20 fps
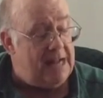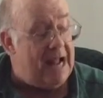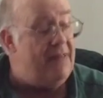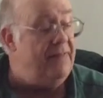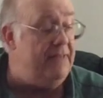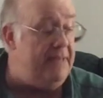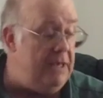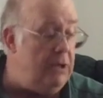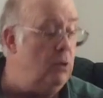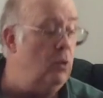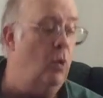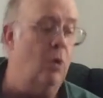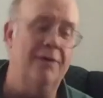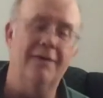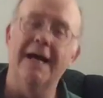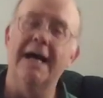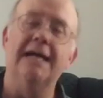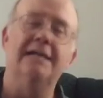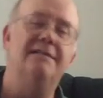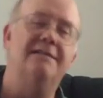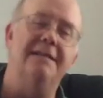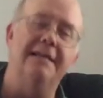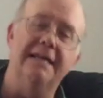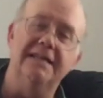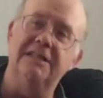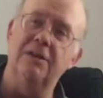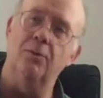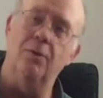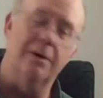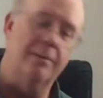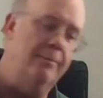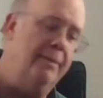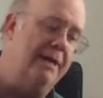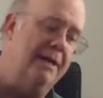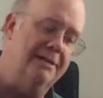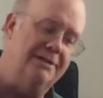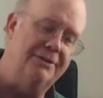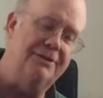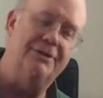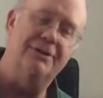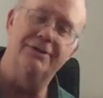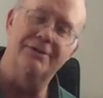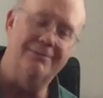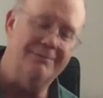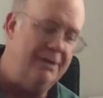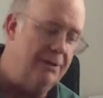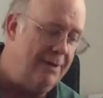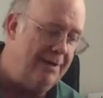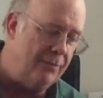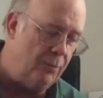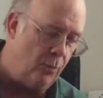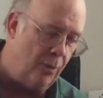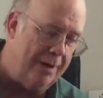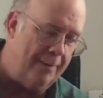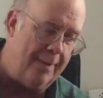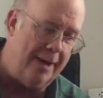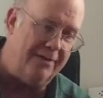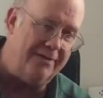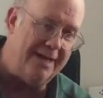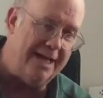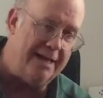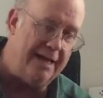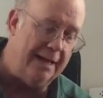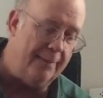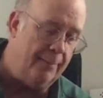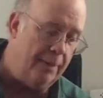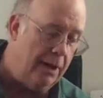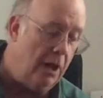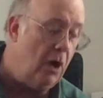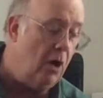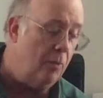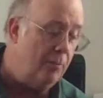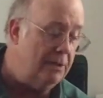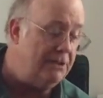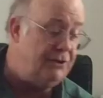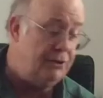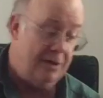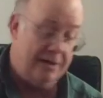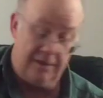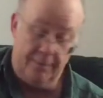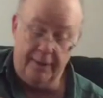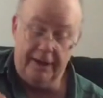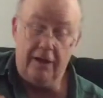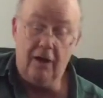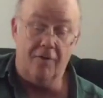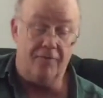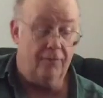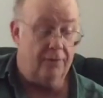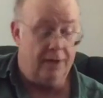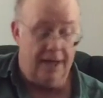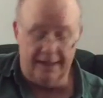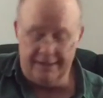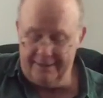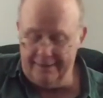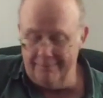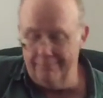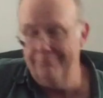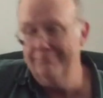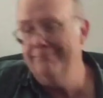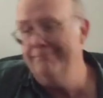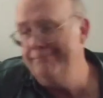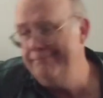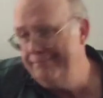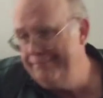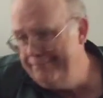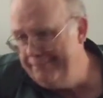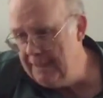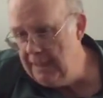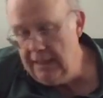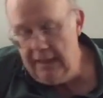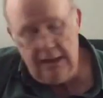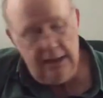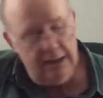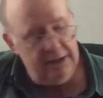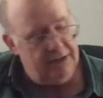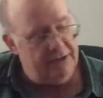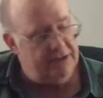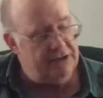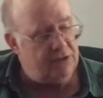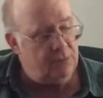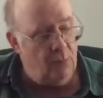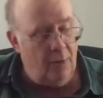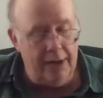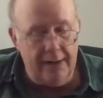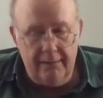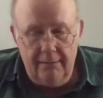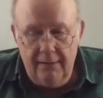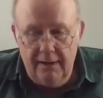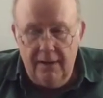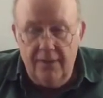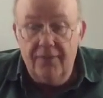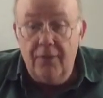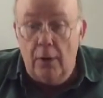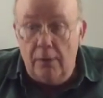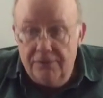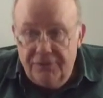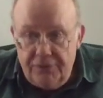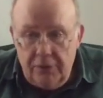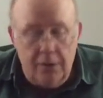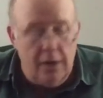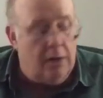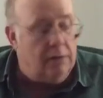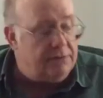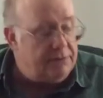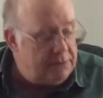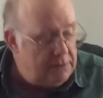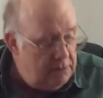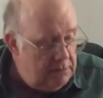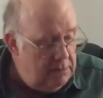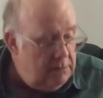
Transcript: And the E chord, that's the easy one, because you don't have to worry about deadening below, but you have to be careful not to. You just want those 2 notes.